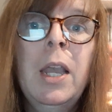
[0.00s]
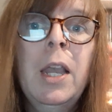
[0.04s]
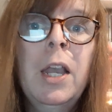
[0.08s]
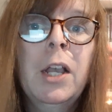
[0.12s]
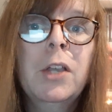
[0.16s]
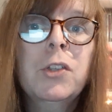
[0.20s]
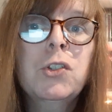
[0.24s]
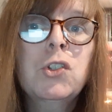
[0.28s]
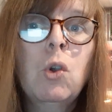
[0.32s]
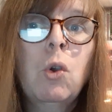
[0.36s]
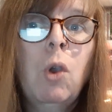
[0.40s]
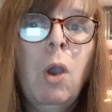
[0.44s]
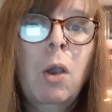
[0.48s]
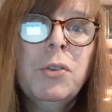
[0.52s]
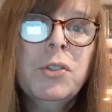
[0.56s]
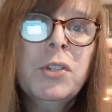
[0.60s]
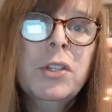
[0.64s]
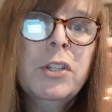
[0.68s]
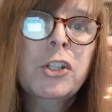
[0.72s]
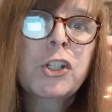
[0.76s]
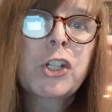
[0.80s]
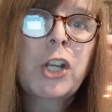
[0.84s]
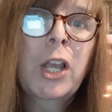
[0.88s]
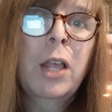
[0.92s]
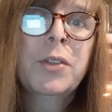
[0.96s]
So Ghost in
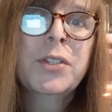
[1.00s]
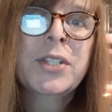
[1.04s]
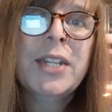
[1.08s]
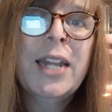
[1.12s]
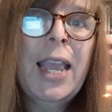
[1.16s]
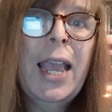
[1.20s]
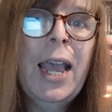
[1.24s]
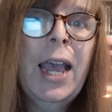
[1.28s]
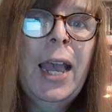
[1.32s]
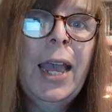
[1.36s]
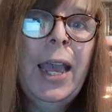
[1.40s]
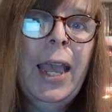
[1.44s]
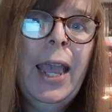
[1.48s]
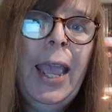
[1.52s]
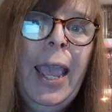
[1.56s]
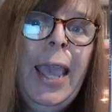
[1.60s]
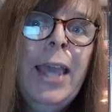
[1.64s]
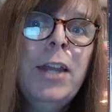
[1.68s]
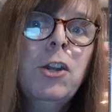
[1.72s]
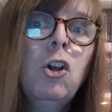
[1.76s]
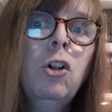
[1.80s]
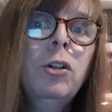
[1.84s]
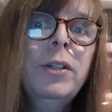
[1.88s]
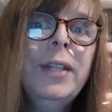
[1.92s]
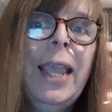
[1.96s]
the Shell is an
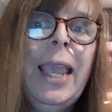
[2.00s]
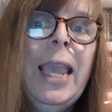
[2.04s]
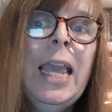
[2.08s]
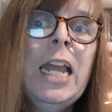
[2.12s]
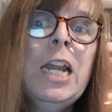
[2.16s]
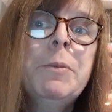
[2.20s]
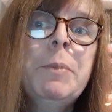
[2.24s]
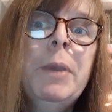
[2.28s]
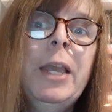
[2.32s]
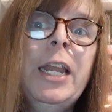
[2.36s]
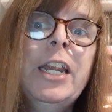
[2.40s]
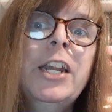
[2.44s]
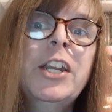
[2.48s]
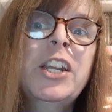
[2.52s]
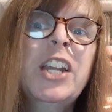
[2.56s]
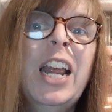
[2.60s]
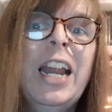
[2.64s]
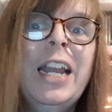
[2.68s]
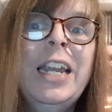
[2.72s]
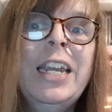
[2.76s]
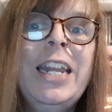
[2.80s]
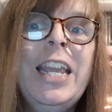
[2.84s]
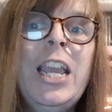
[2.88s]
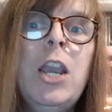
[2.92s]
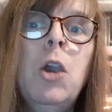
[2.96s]
adult animated
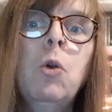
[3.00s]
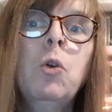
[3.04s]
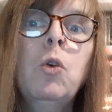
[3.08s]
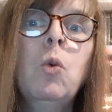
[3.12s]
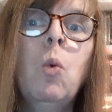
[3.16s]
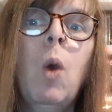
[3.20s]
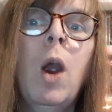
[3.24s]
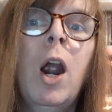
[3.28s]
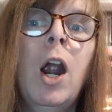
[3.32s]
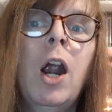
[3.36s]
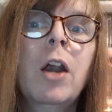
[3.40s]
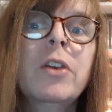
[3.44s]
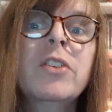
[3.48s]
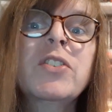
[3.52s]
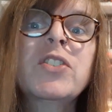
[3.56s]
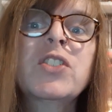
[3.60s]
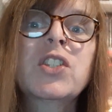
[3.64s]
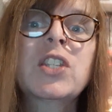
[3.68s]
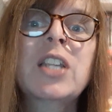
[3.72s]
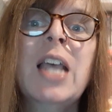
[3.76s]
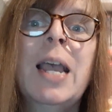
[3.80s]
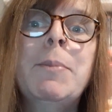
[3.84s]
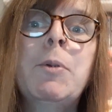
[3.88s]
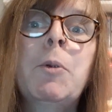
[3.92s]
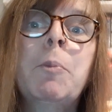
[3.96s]
neo-noir
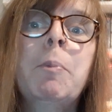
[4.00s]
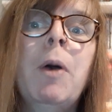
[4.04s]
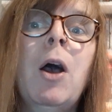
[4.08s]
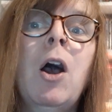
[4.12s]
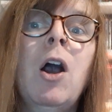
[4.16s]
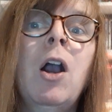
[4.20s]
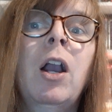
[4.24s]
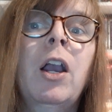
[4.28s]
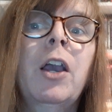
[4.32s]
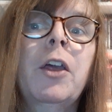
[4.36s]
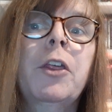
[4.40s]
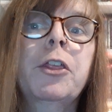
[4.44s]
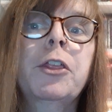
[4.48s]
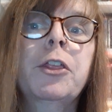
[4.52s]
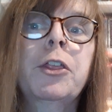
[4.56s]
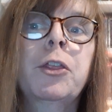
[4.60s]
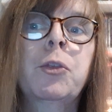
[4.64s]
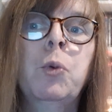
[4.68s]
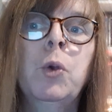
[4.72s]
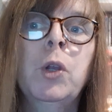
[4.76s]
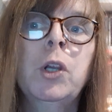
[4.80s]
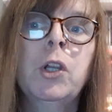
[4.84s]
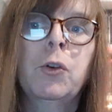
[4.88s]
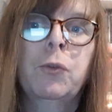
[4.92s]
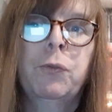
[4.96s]
cyberpunk
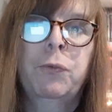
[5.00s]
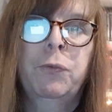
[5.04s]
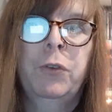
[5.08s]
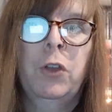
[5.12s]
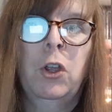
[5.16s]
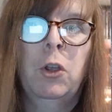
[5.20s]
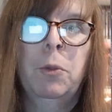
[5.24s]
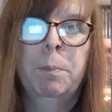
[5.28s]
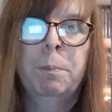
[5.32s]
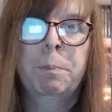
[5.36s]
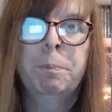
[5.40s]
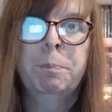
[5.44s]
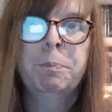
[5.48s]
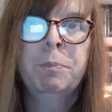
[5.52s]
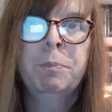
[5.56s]
thriller film.